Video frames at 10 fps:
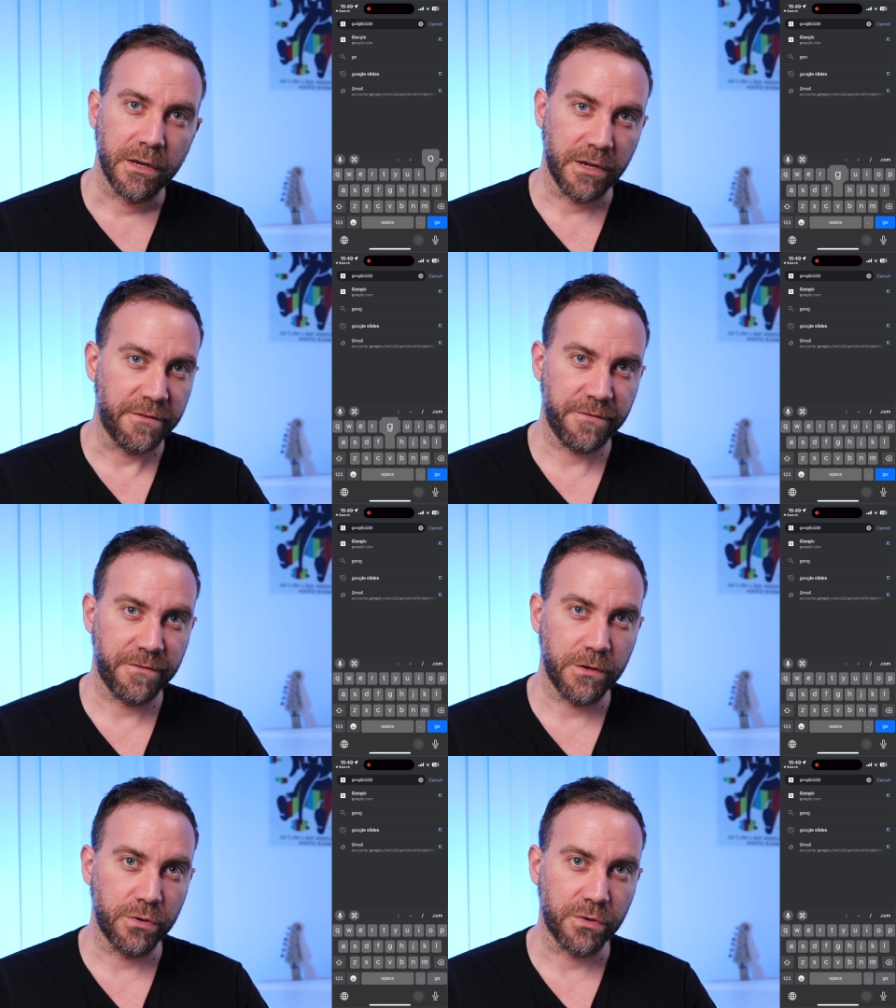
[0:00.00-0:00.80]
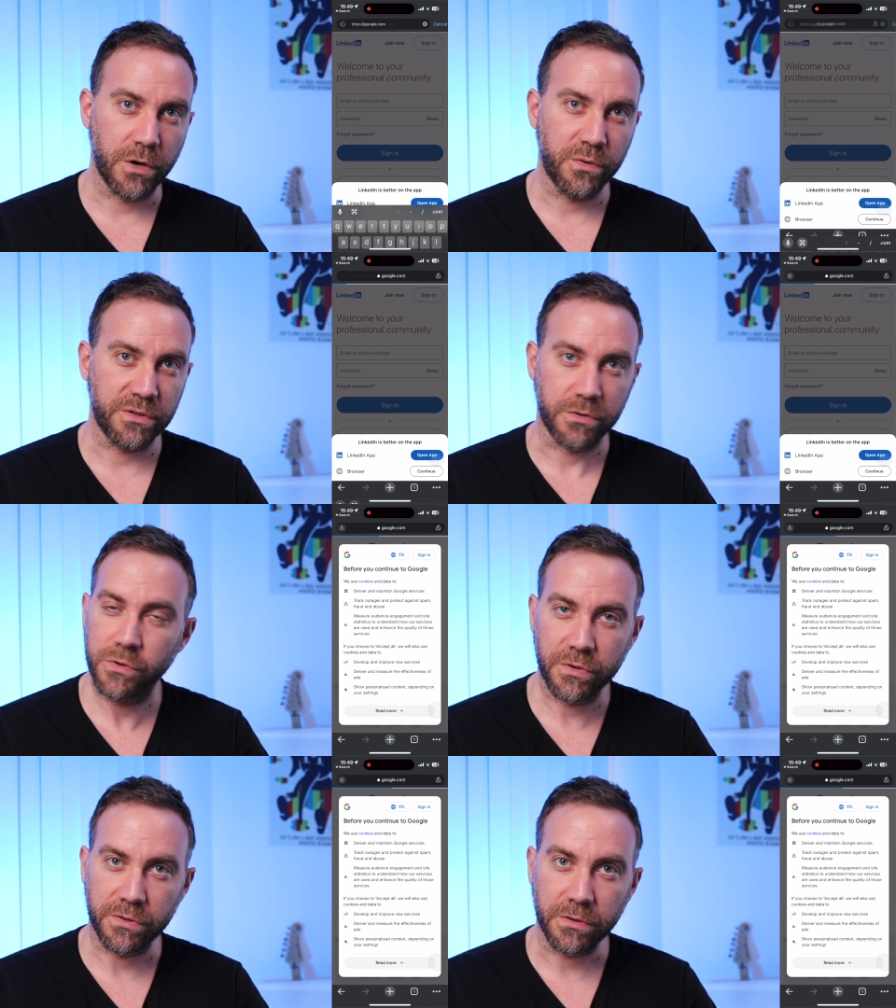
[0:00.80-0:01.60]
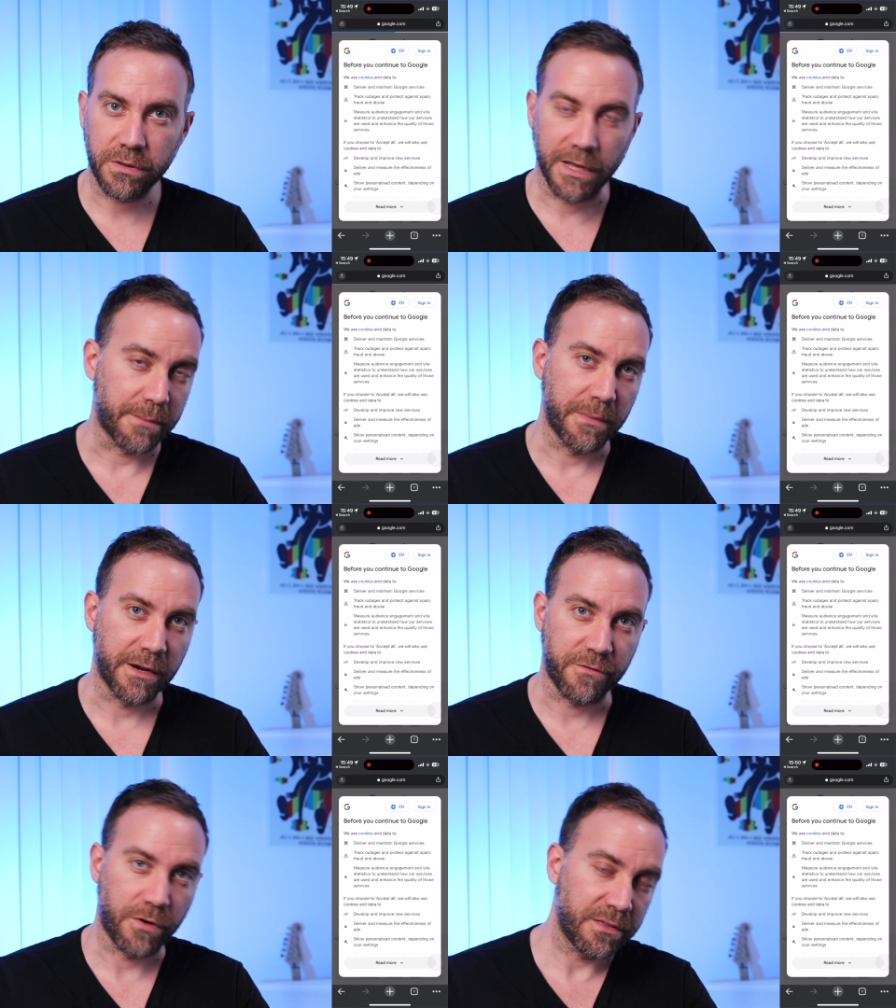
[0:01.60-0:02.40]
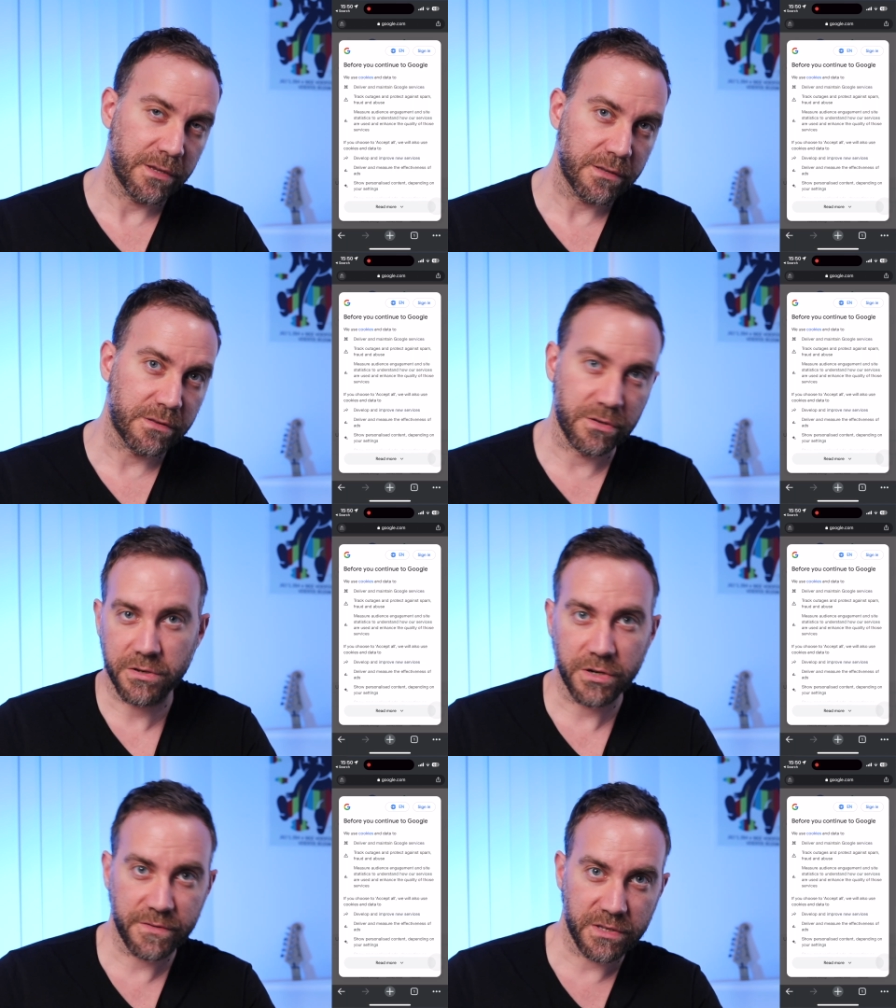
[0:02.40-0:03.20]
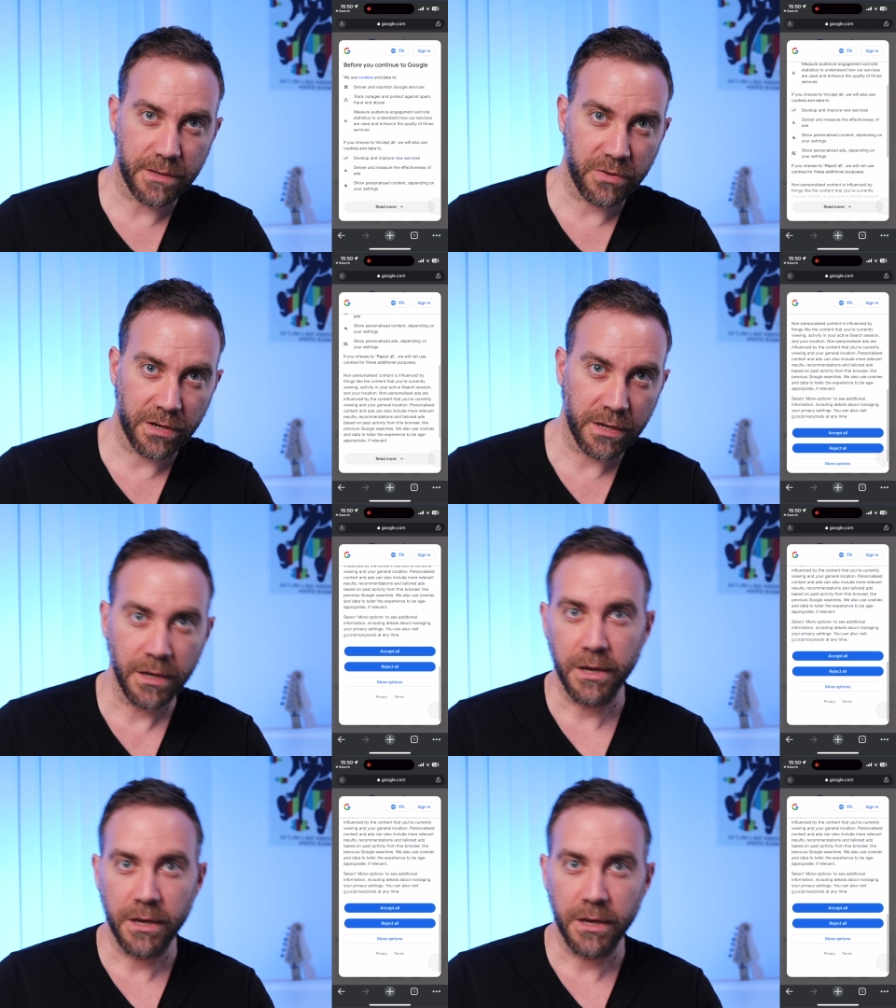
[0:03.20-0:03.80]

If you go to Google, like my friend did, to search for something,